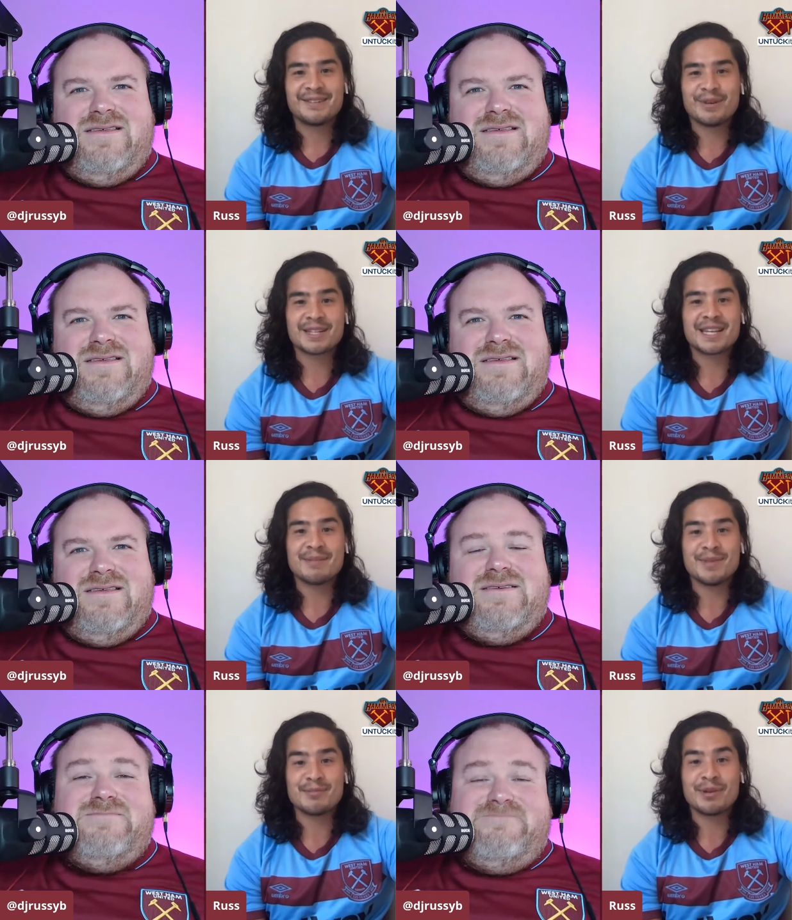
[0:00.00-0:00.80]
Speaker 1: West
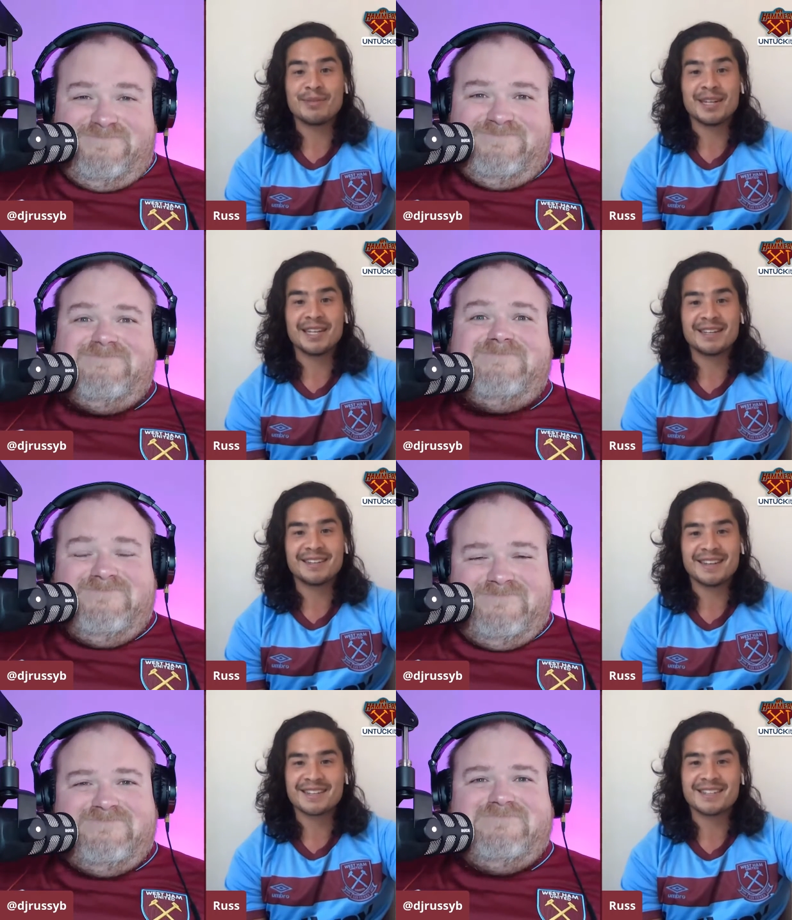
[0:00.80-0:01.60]
Ham in the Premier
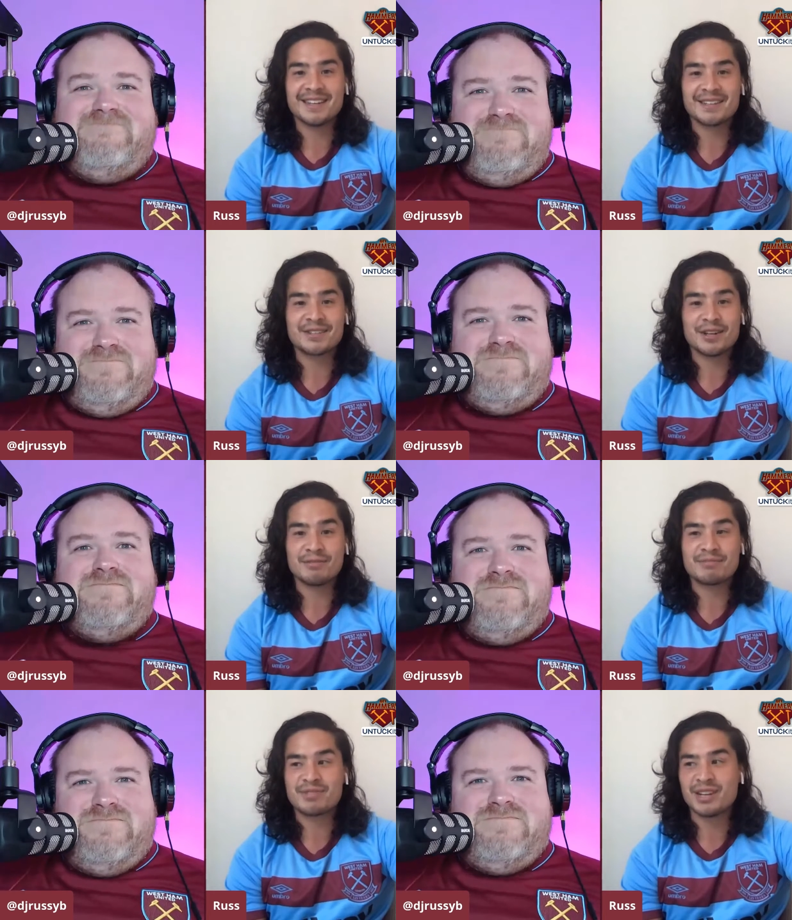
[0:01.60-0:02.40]
League next year,
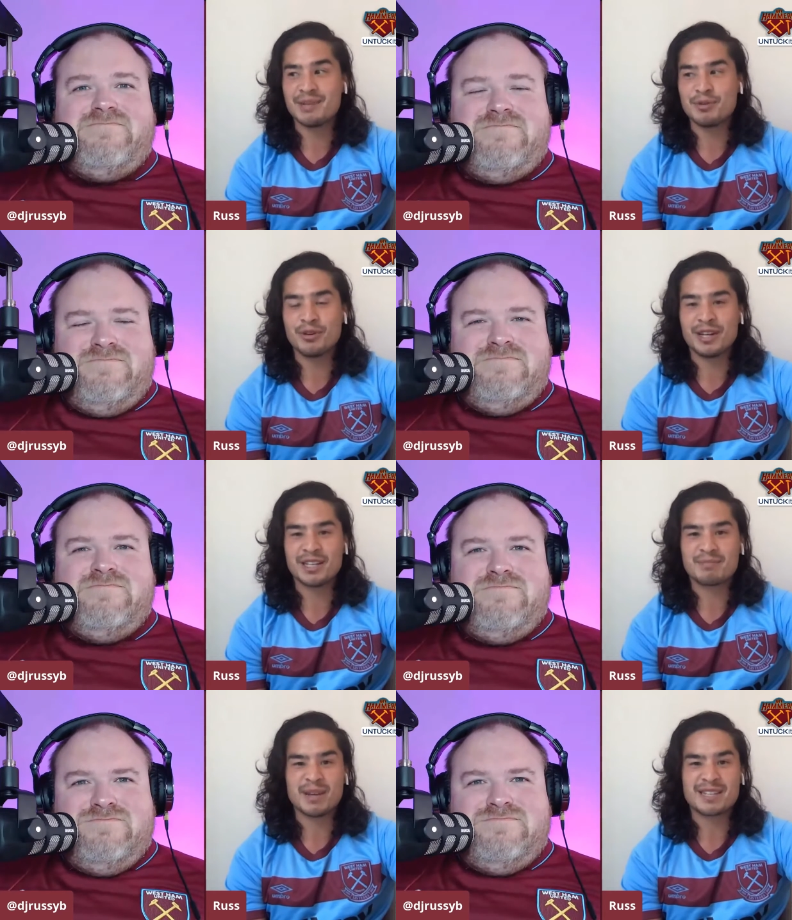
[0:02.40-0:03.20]
so Sunday
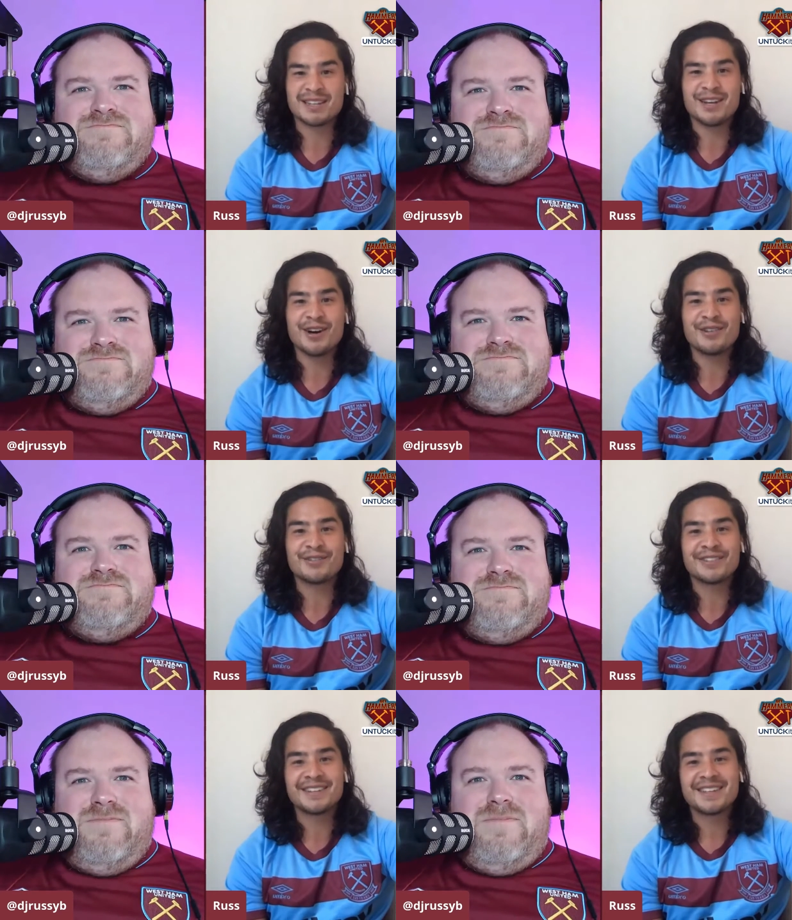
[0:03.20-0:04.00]
mornings basically
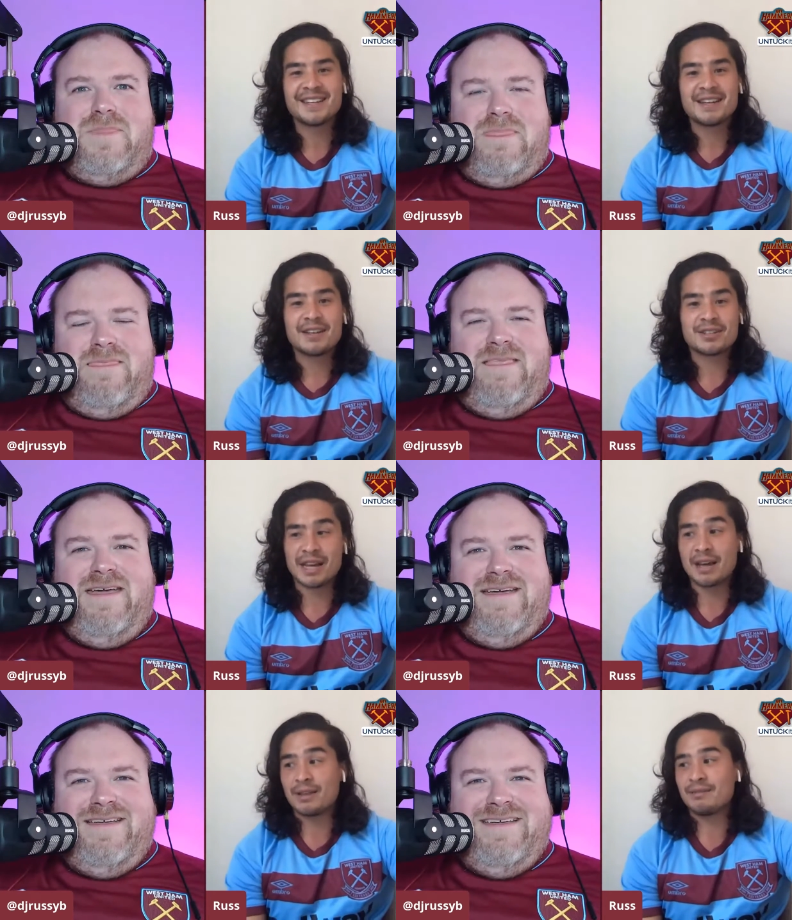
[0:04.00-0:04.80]
off."
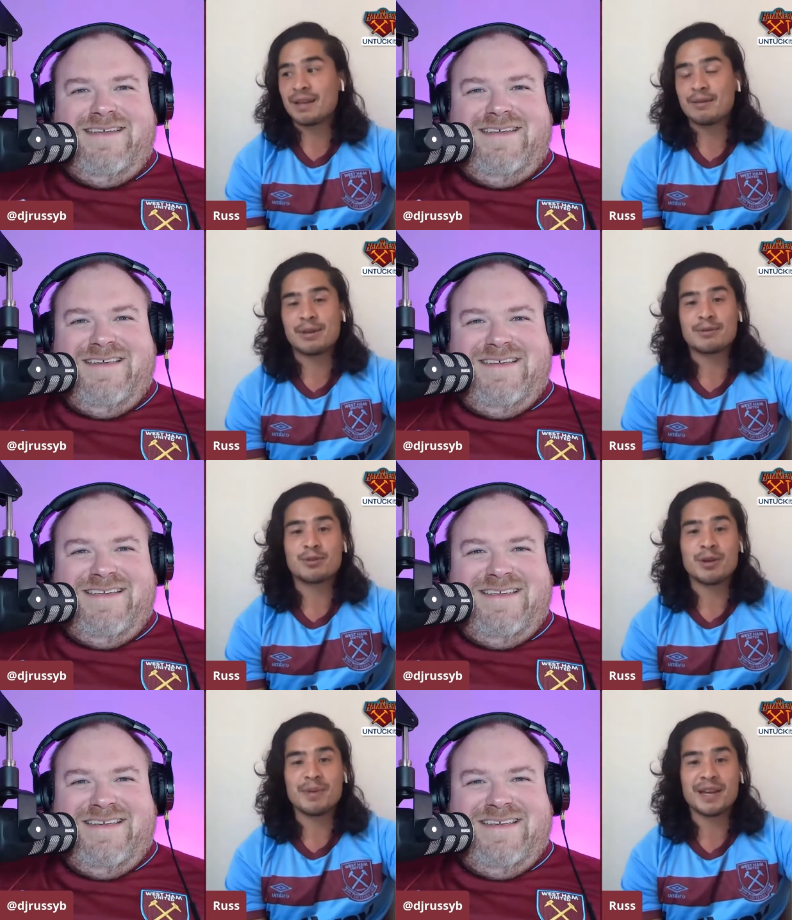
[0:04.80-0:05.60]
So yeah. that, I think that, that
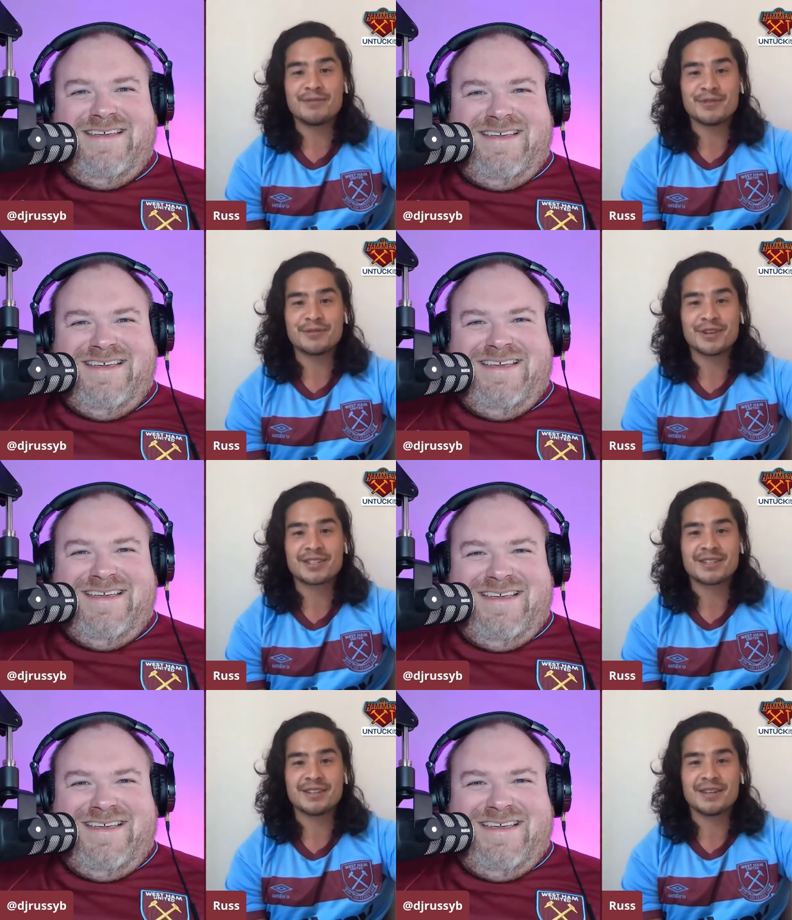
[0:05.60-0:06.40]
was quite painful
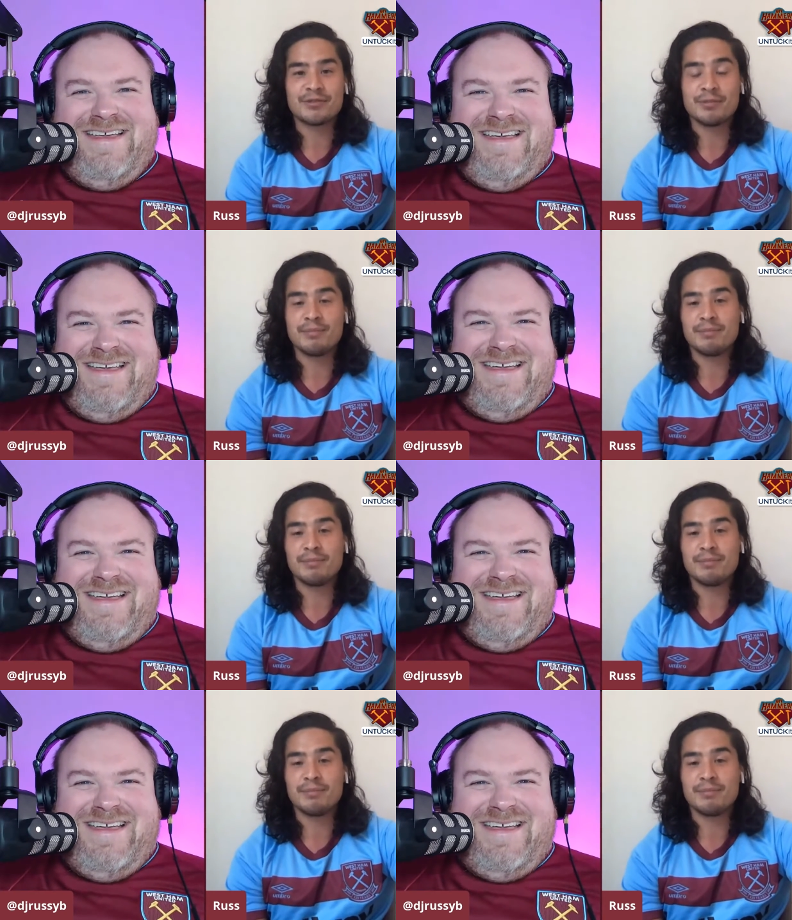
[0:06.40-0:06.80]
for us to, for